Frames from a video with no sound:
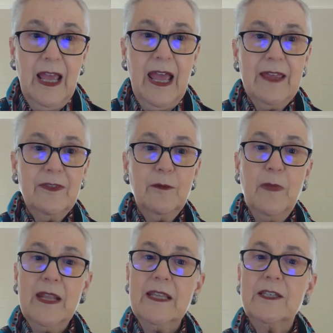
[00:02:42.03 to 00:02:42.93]
and the
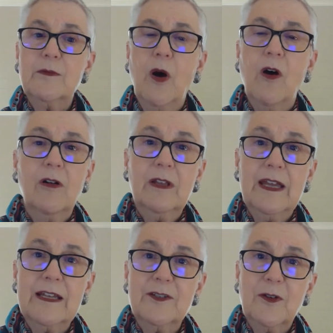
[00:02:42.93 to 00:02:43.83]
many small
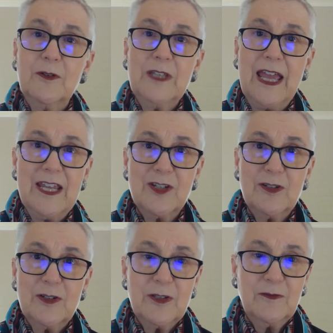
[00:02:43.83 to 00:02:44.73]

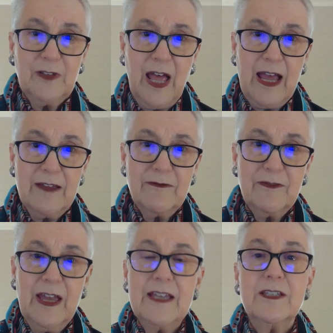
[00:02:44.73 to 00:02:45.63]
exaltations of
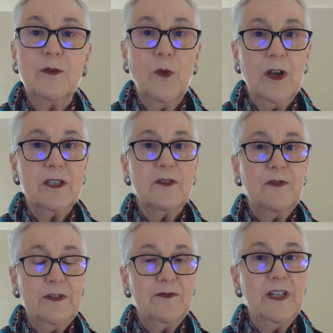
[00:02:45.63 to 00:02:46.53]
life as it was
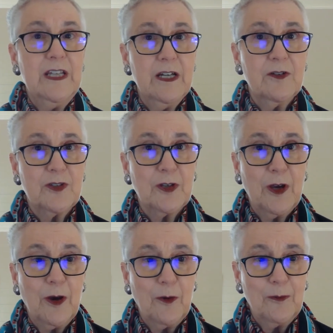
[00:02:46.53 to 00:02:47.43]
50 years
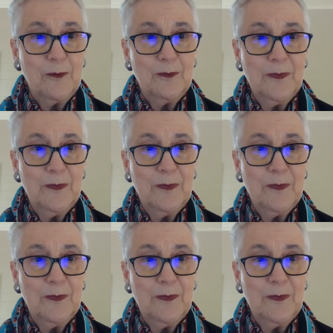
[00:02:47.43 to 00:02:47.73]
ago.